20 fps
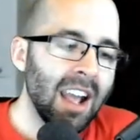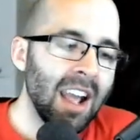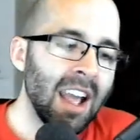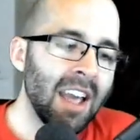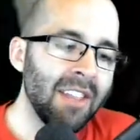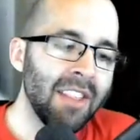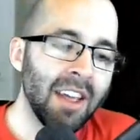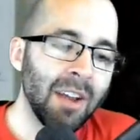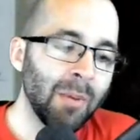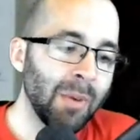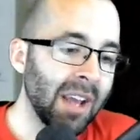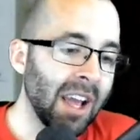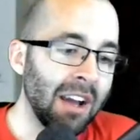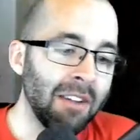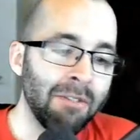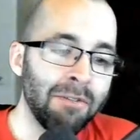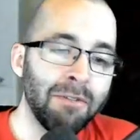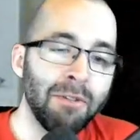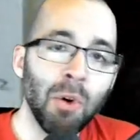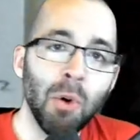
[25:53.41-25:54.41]
and then we got
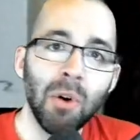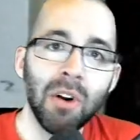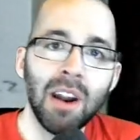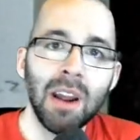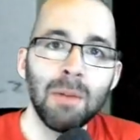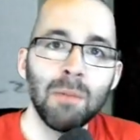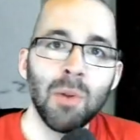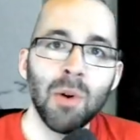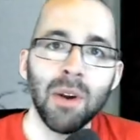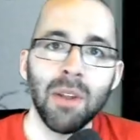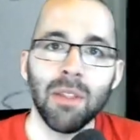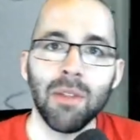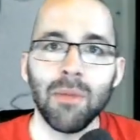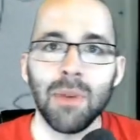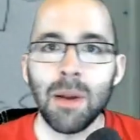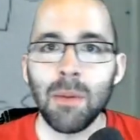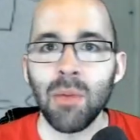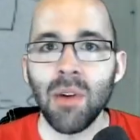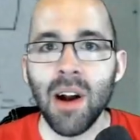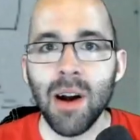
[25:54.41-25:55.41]
4
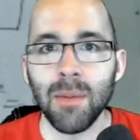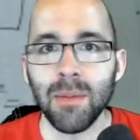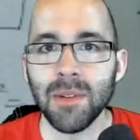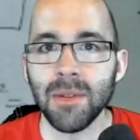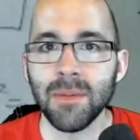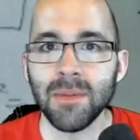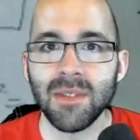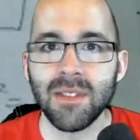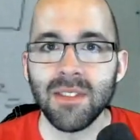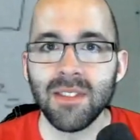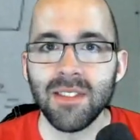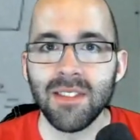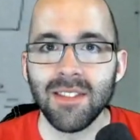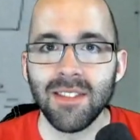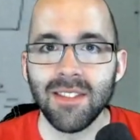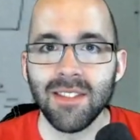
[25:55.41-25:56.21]
8.3 problems.